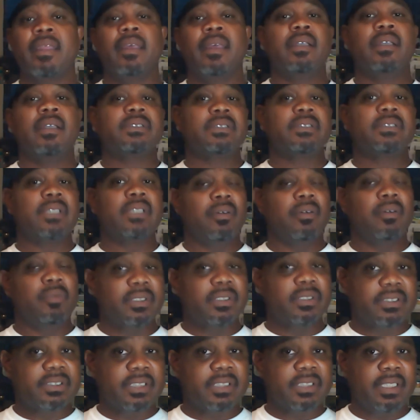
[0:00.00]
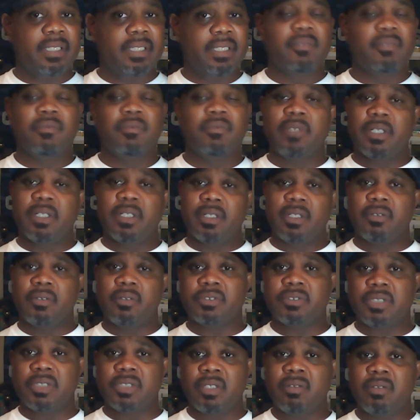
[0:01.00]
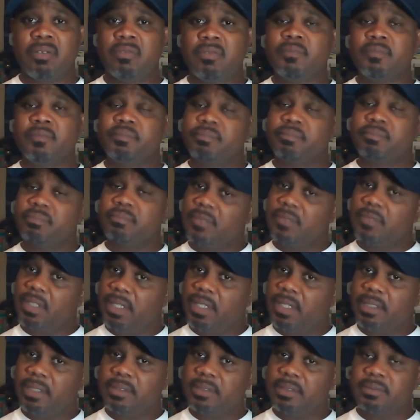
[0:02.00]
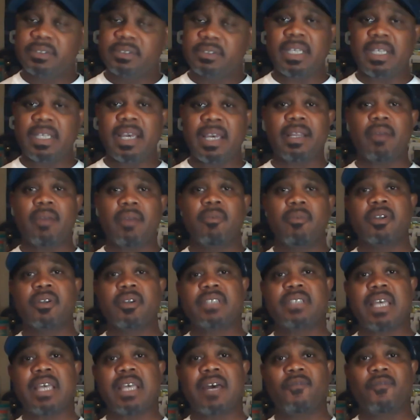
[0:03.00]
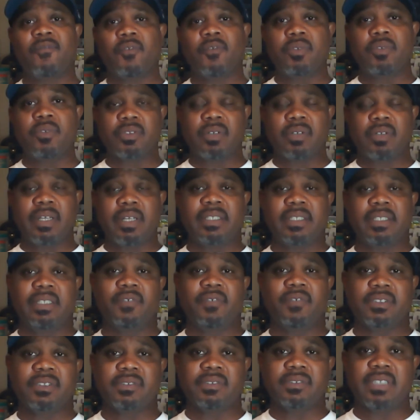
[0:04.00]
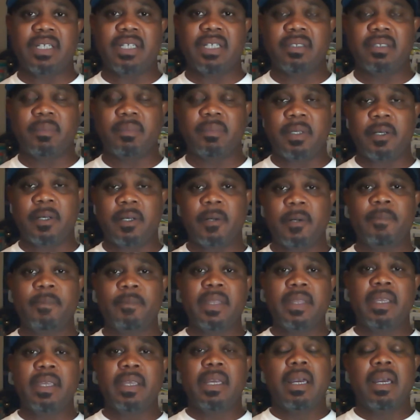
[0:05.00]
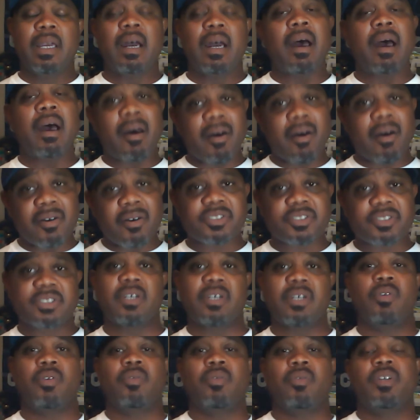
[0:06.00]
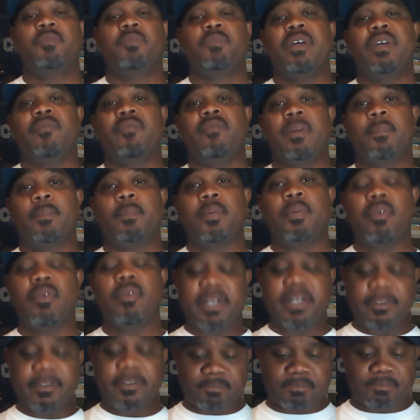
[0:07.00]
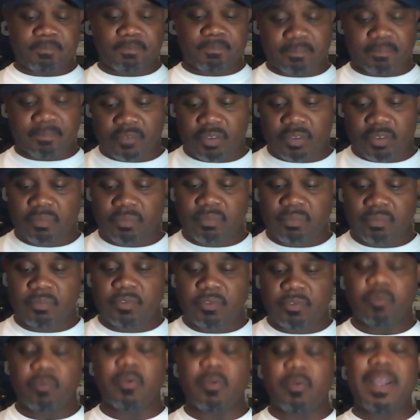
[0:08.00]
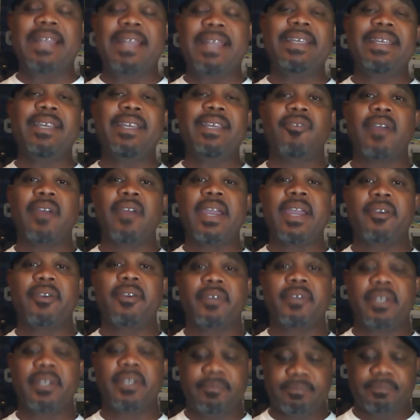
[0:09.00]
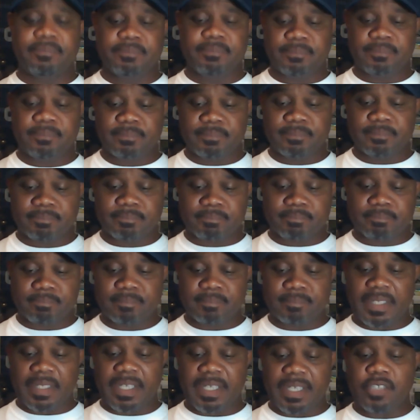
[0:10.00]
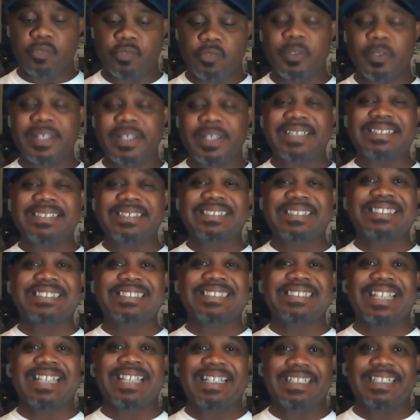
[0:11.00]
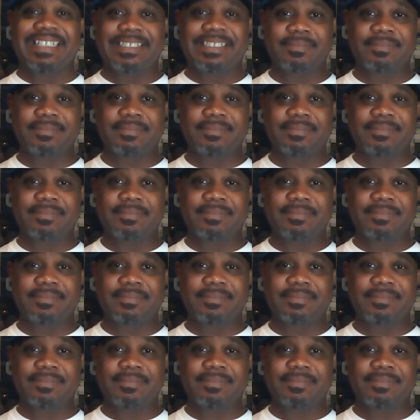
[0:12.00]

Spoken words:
So we'll see what goes on and see how that works out for us on our defensive side of the ball. Also, it's been reported Randy Gregory is reinstated.